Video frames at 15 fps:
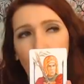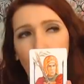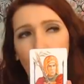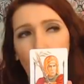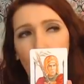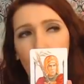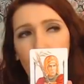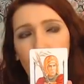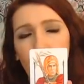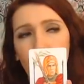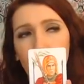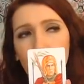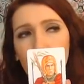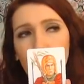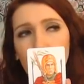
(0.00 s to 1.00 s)
or your
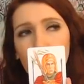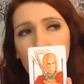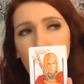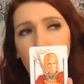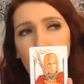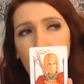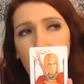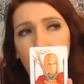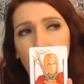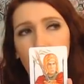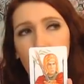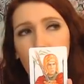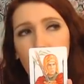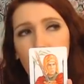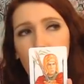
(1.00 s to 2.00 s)
strength could be
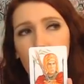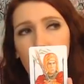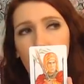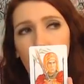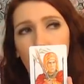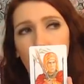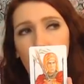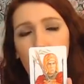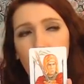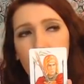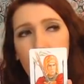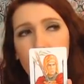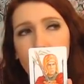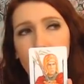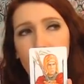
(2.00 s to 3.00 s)
just like okay,
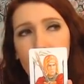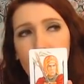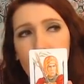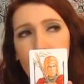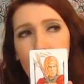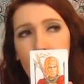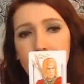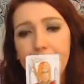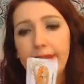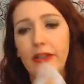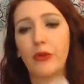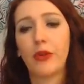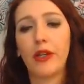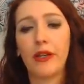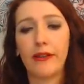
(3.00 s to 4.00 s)
not taking it as
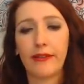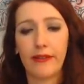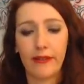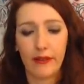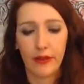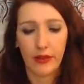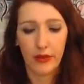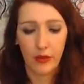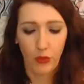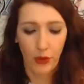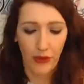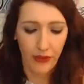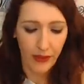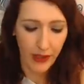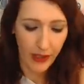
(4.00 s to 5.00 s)
serious
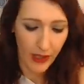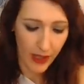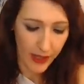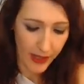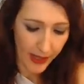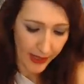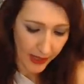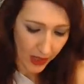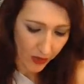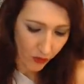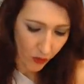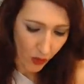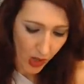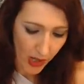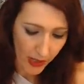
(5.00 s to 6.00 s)
with the a Knight
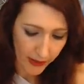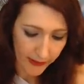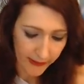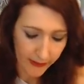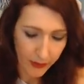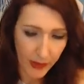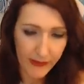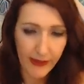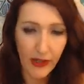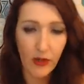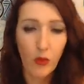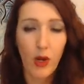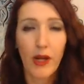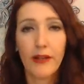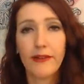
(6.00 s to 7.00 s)
of Wands because the Knight
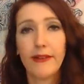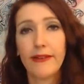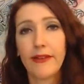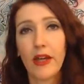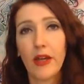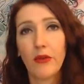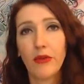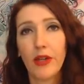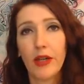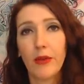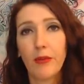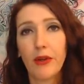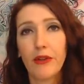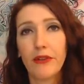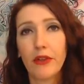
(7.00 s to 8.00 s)
of Wands is kind of like a
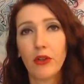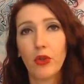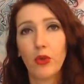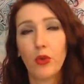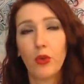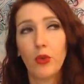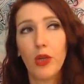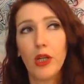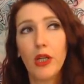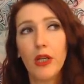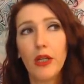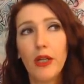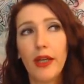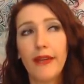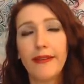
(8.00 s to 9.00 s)
person who
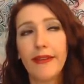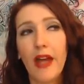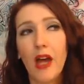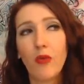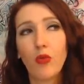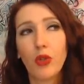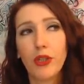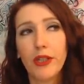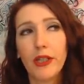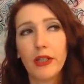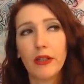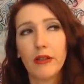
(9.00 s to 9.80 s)
is not really